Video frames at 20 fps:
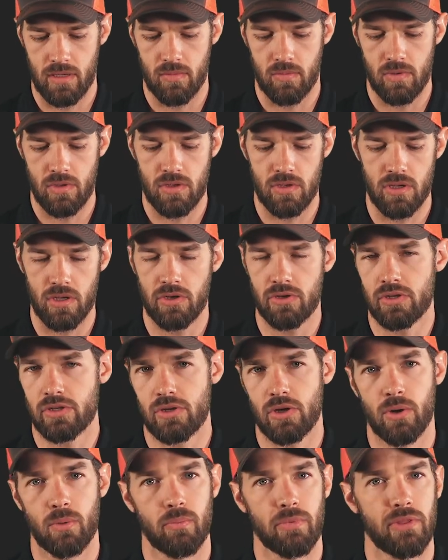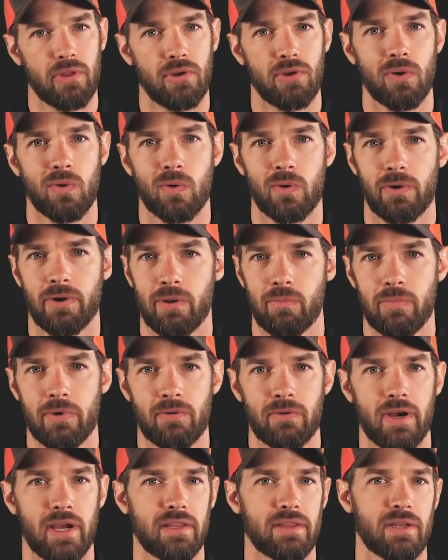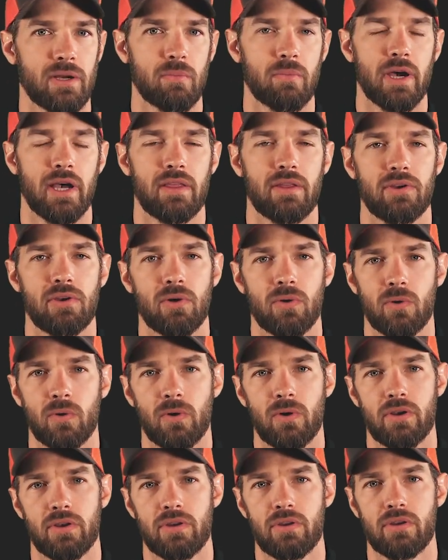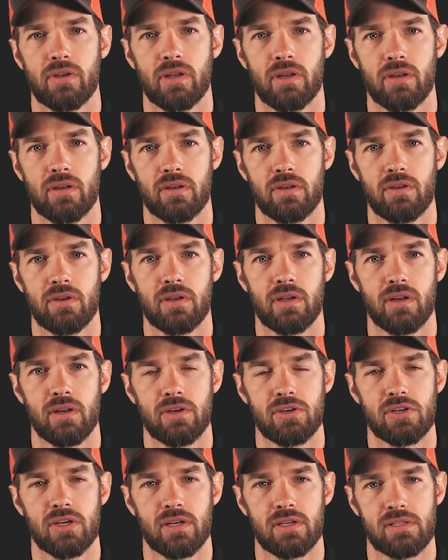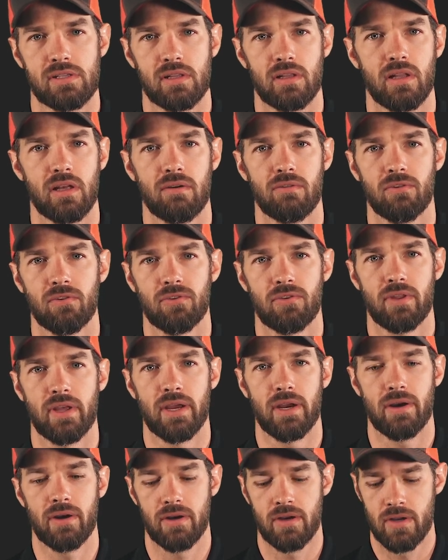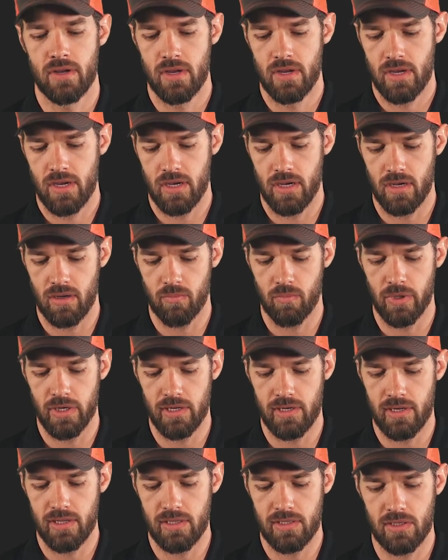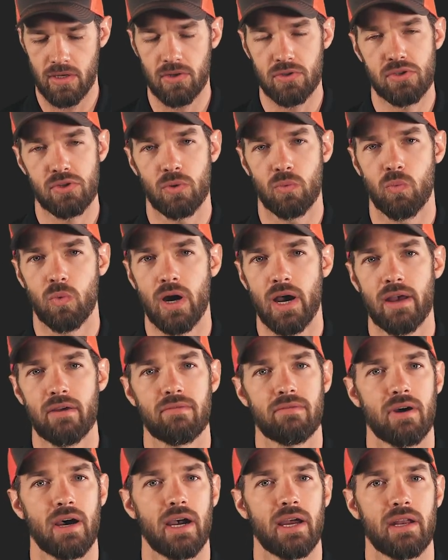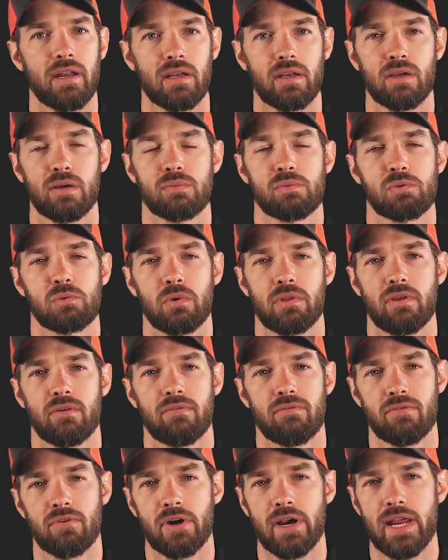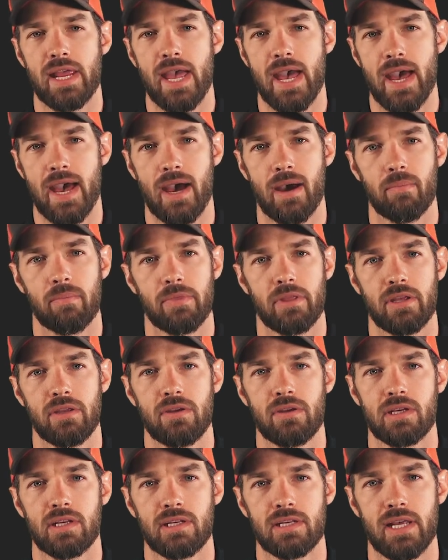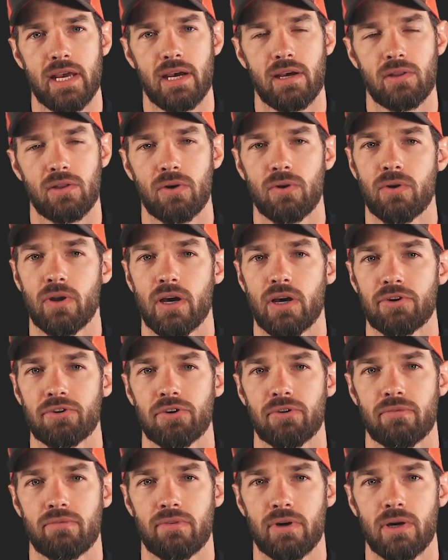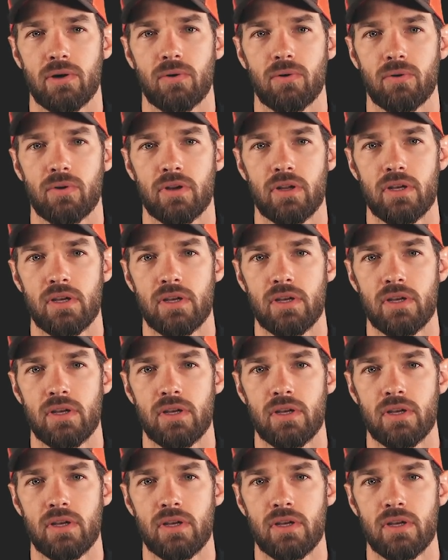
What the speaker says: you can just open the door and it'd be right there by the door, and you can adjust the levels there. But it is also Wi-Fi, and it comes with a free app that you can download on your phone.